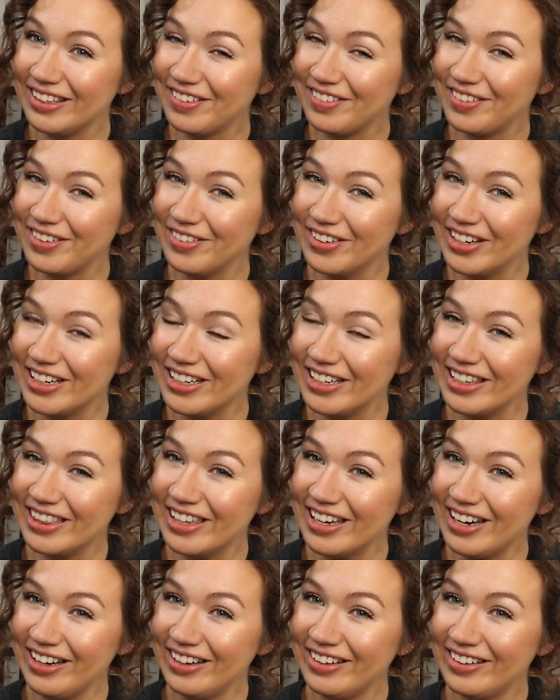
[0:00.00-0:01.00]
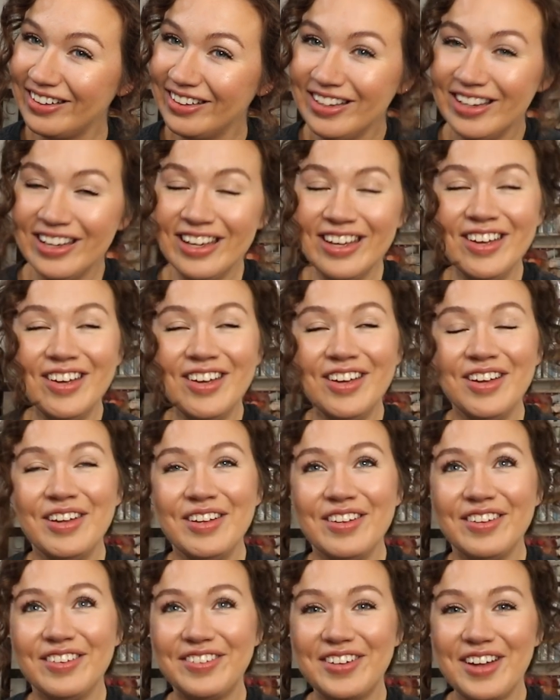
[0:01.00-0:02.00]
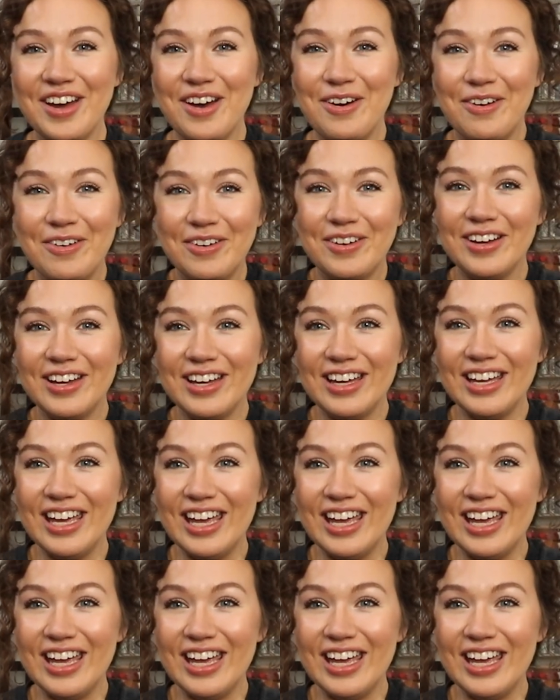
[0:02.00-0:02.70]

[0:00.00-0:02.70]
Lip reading: See what I did there? So